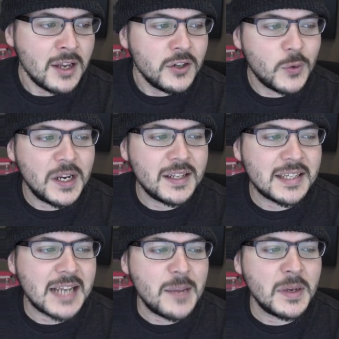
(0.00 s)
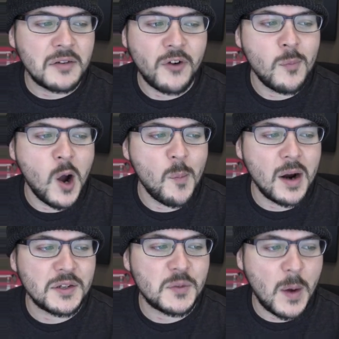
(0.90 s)
tweeted a statement from
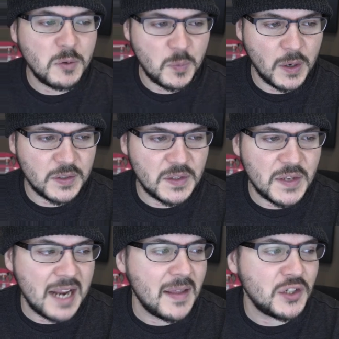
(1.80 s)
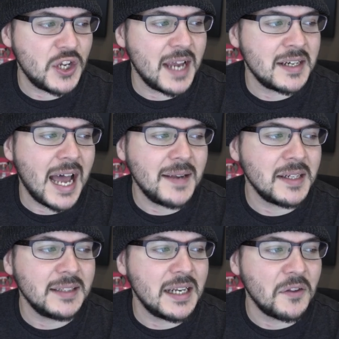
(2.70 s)
Omar's spokesperson saying that she had not
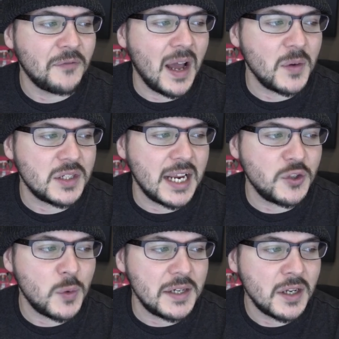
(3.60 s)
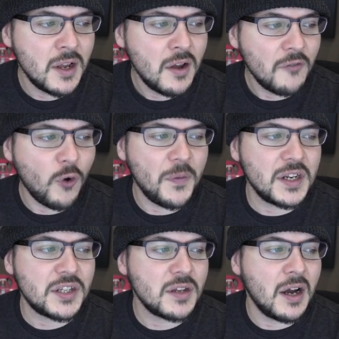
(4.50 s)
deleted the Father's Day tweet for the,
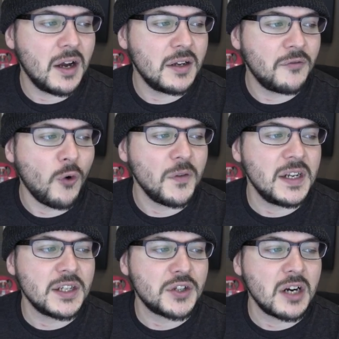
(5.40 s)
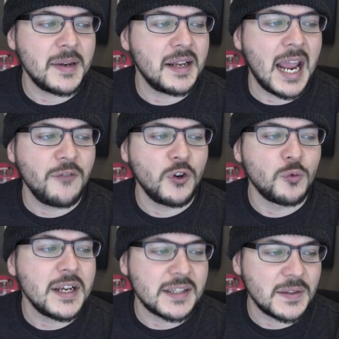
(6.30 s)
dis, uh, for the disturbing and hateful
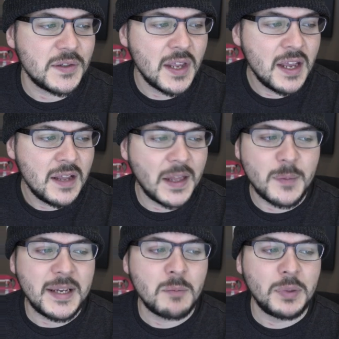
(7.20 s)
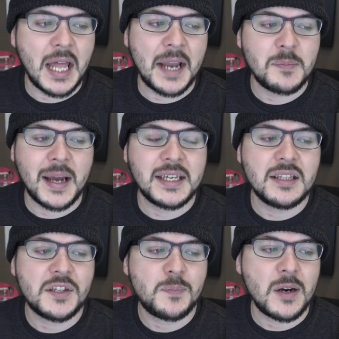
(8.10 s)
reasons that are being implied by
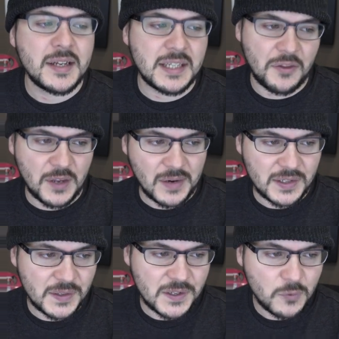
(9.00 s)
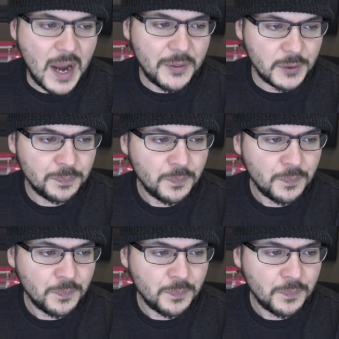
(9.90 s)
conspiracy theorists. Rather,